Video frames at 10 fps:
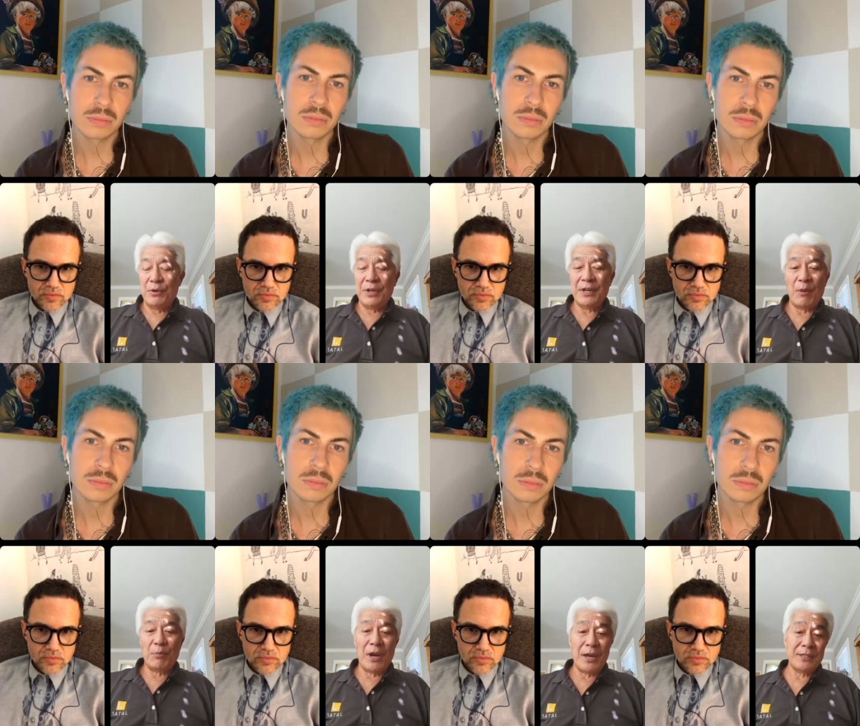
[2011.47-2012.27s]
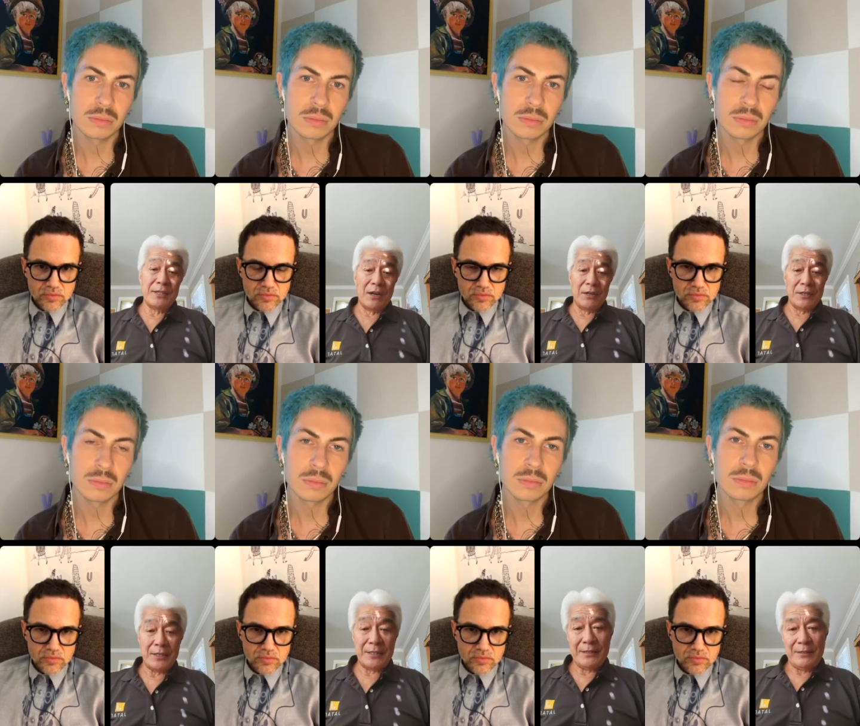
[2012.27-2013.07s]
Speaker 1: bringing out products that are
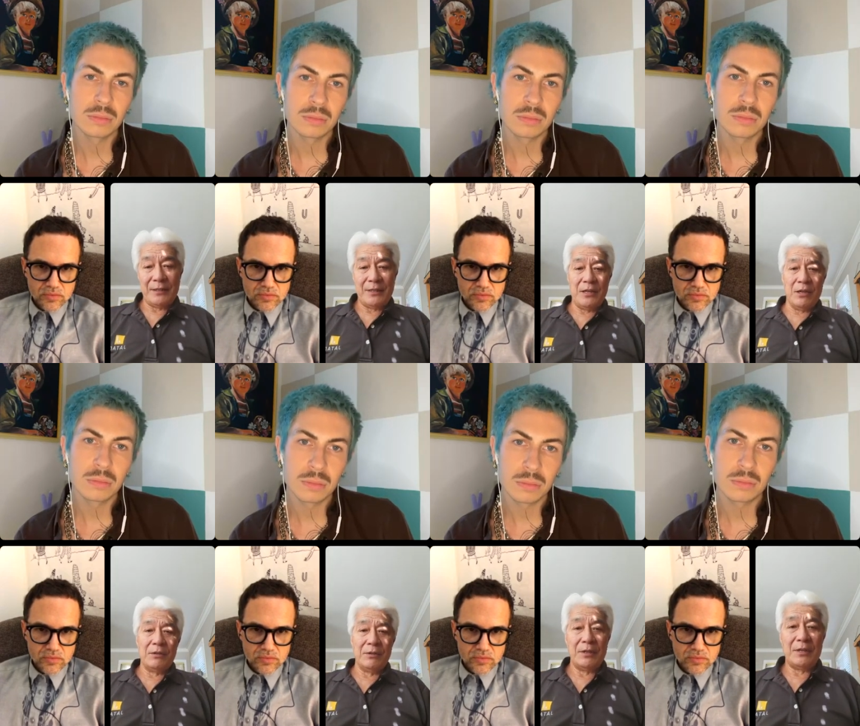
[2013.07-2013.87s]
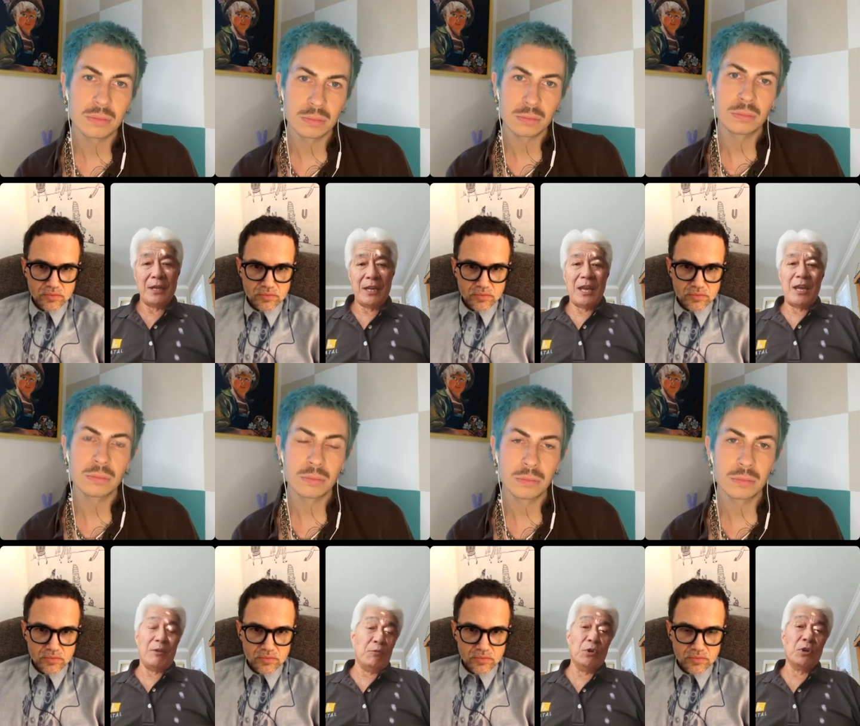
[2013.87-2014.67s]
just, you know, a
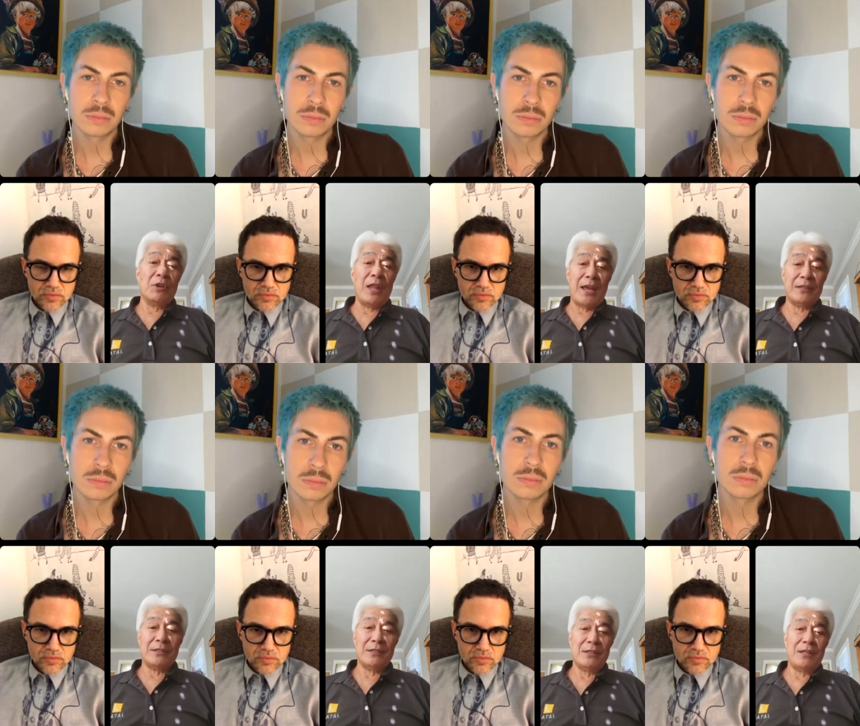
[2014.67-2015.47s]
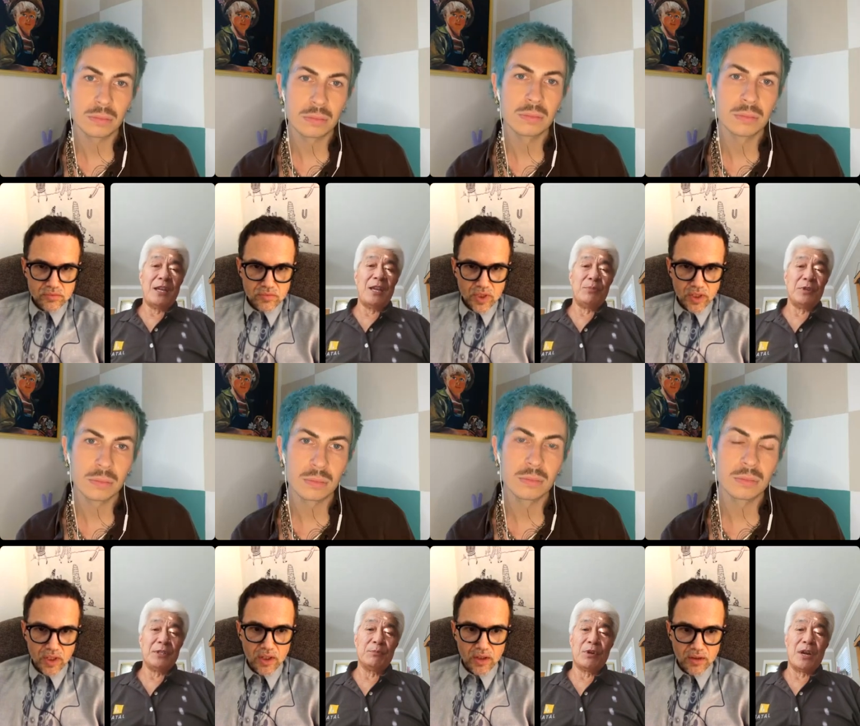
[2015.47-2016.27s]
world class, A plus
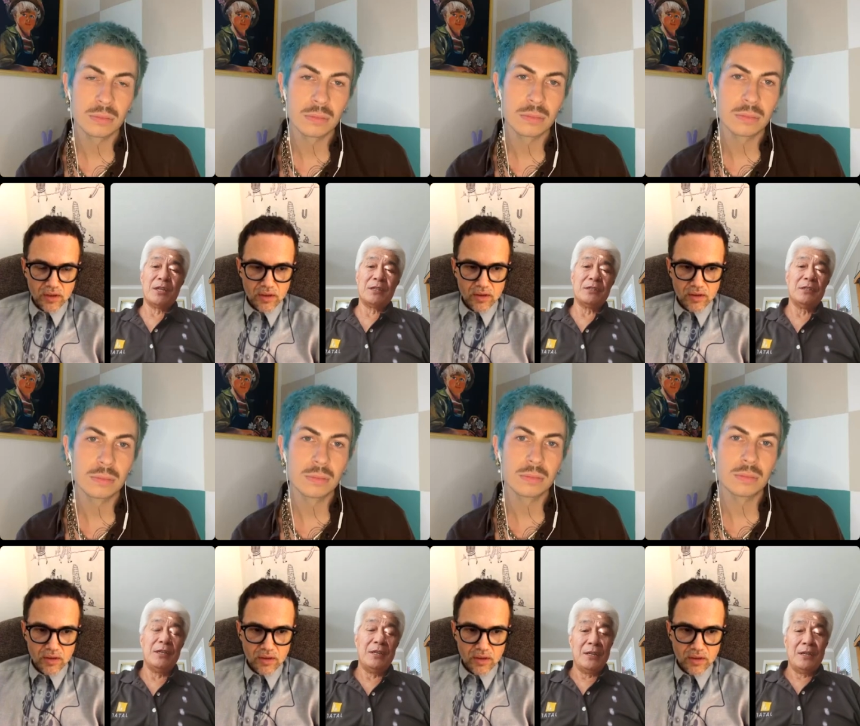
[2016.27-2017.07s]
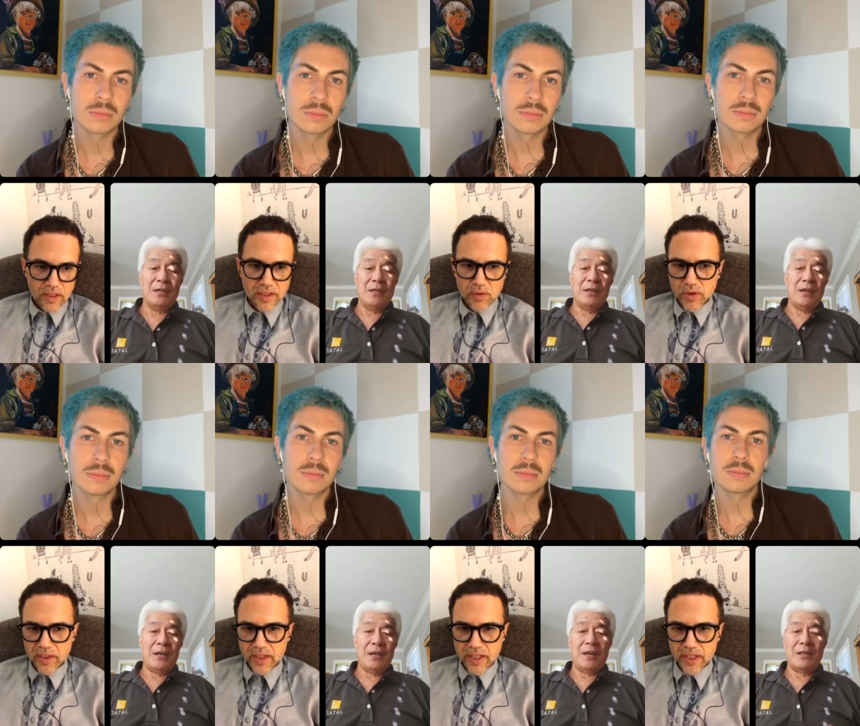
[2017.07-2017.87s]
yeah. products.
Speaker 2: And they,
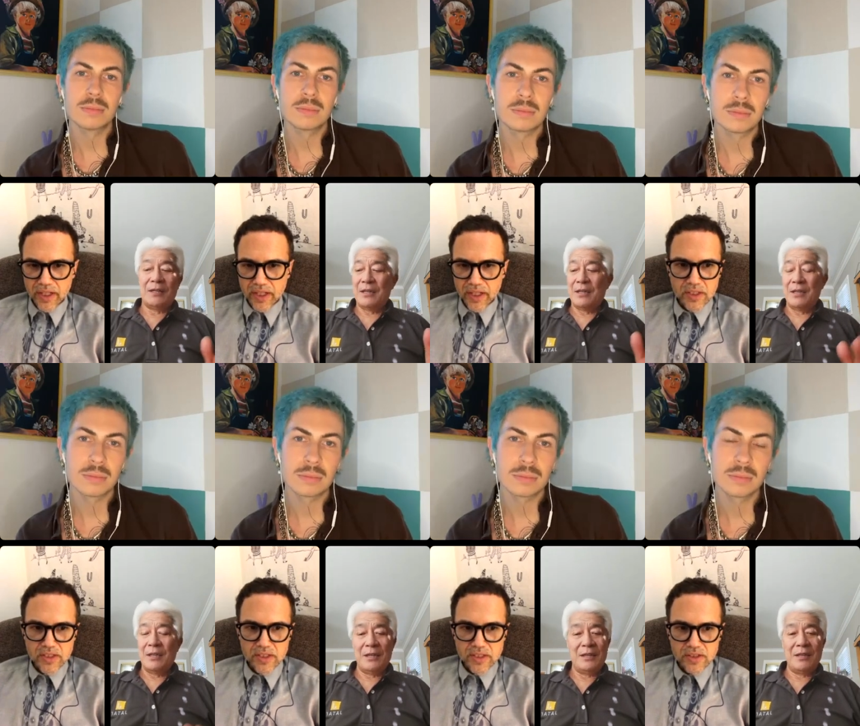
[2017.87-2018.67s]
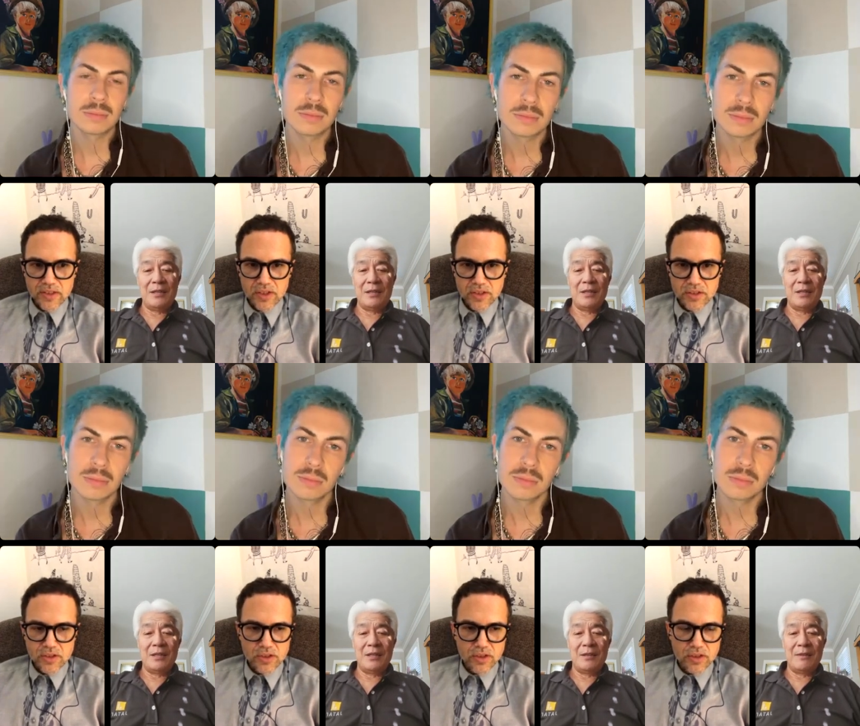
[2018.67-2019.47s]
they and, really have. I mean, it's it
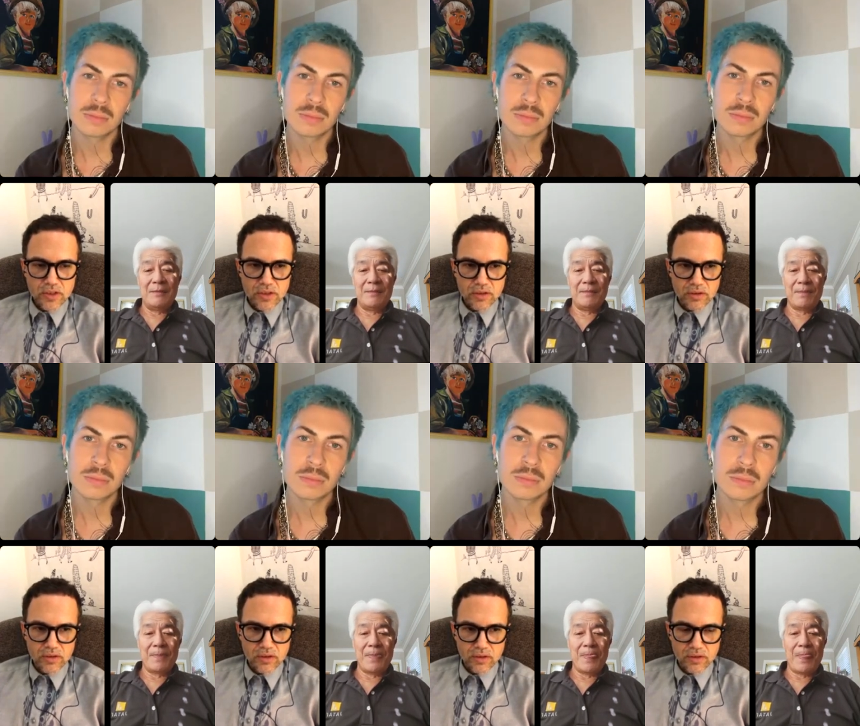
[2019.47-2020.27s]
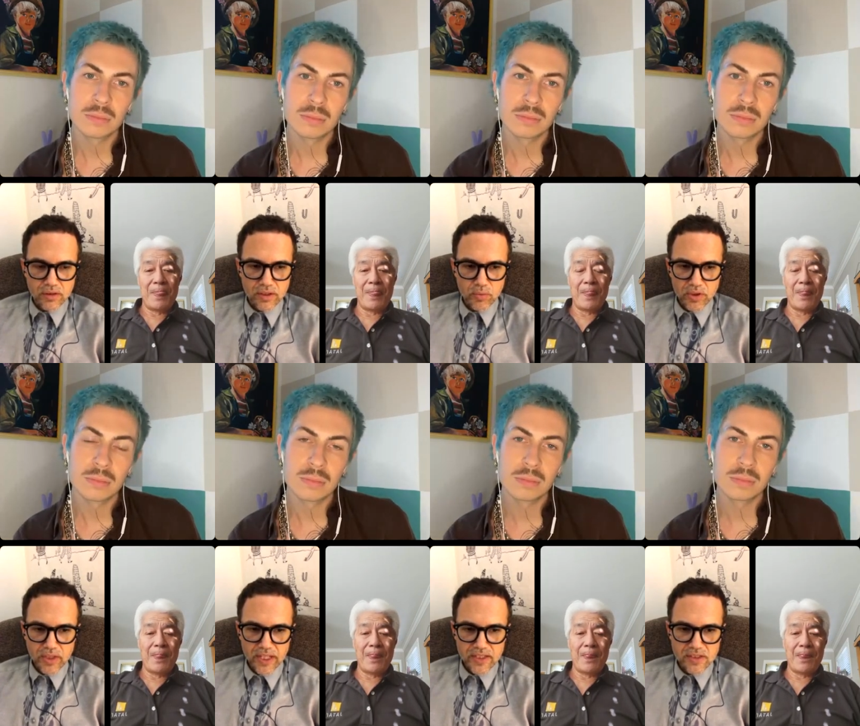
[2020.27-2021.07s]
stood stood the. It
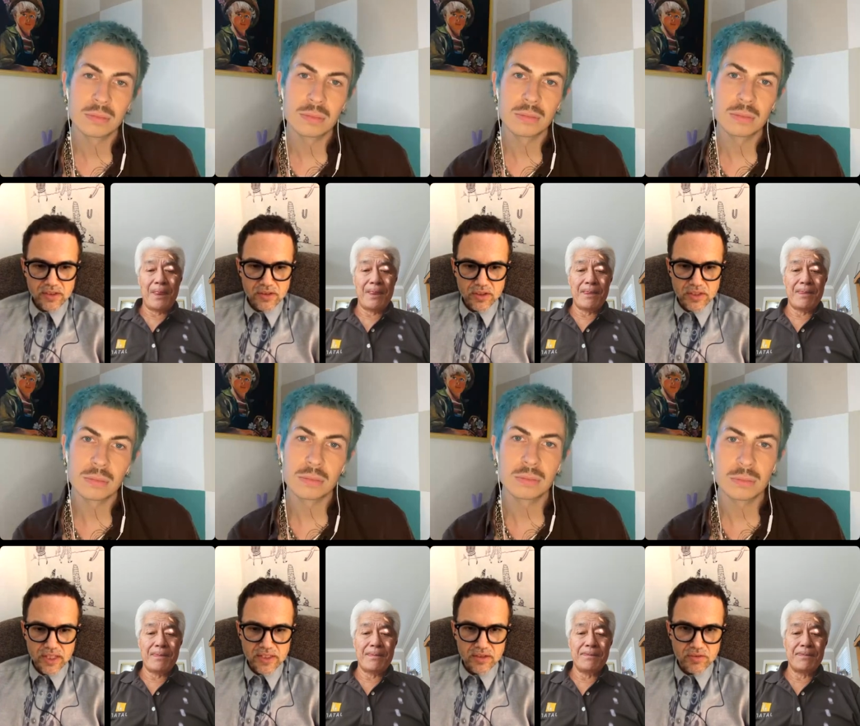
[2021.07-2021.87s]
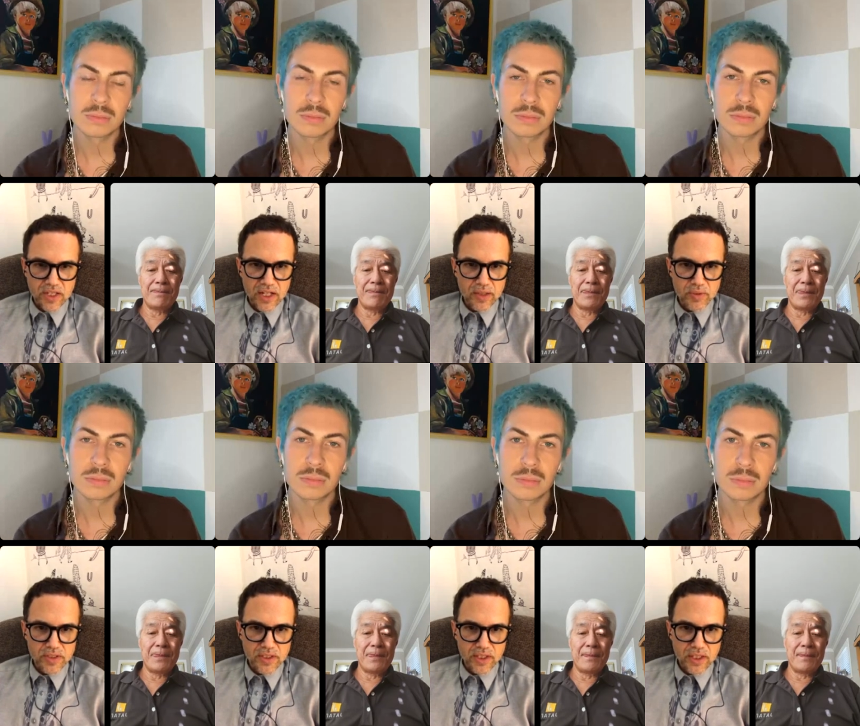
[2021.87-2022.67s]
really has stood the test of time.
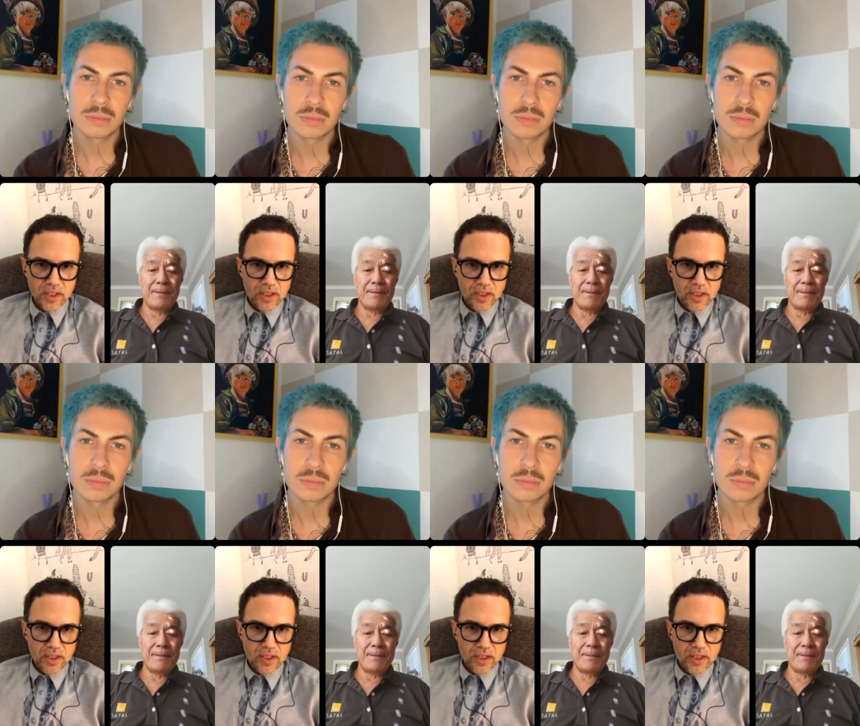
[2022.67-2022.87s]
It's like